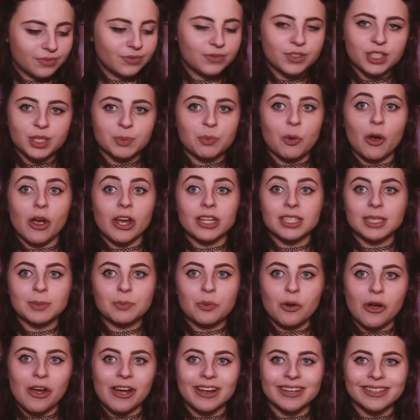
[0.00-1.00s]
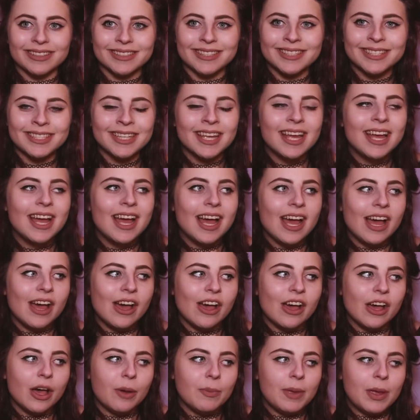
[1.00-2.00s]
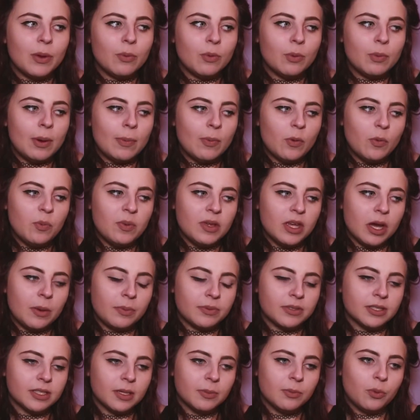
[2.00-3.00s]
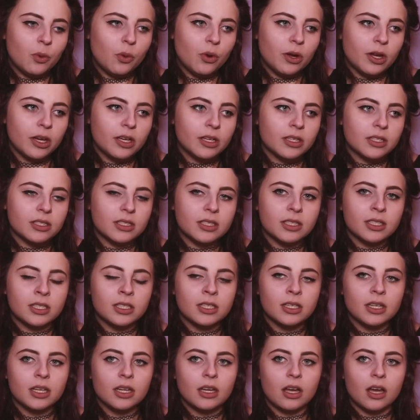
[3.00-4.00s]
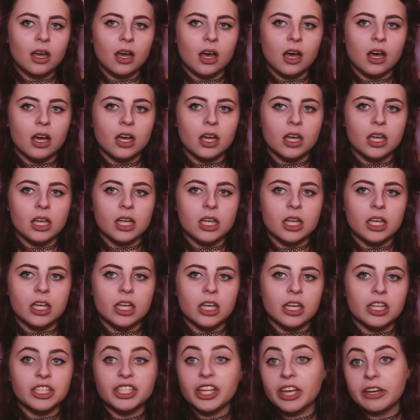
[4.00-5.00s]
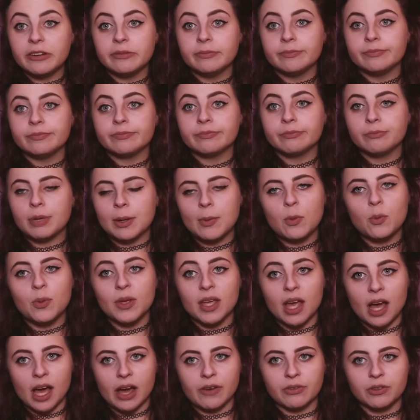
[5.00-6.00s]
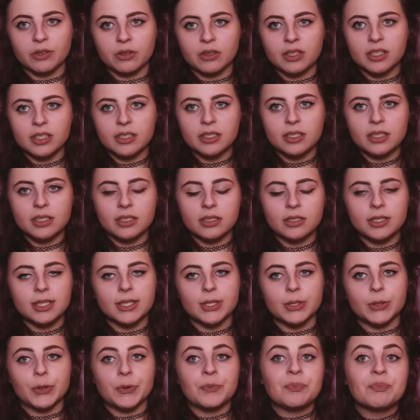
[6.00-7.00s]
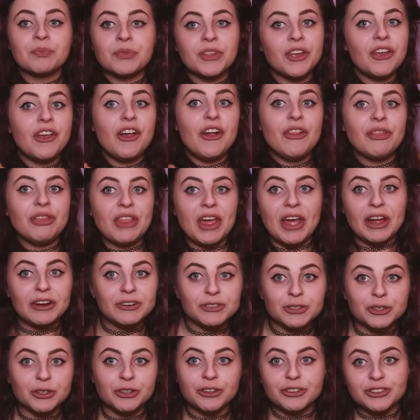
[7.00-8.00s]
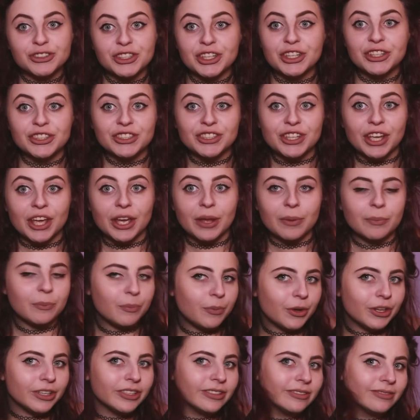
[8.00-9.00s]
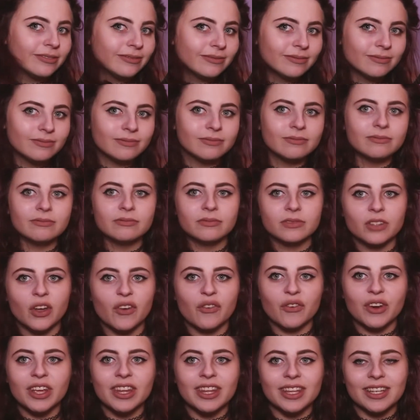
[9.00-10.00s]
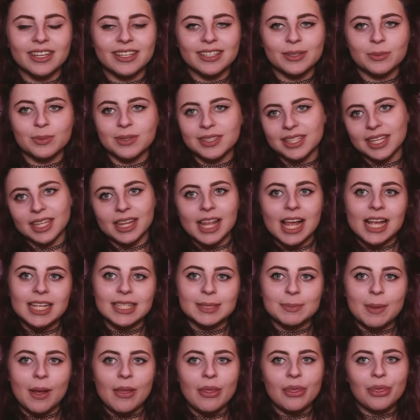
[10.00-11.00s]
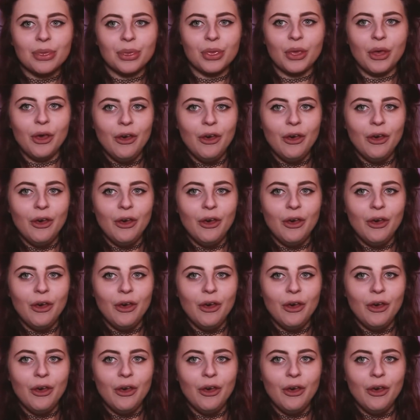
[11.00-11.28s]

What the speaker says: Surprise, surprise. It will probably be up at some point, and yeah, probably after this. So the hair is gonna change again, but not really because it was like last month.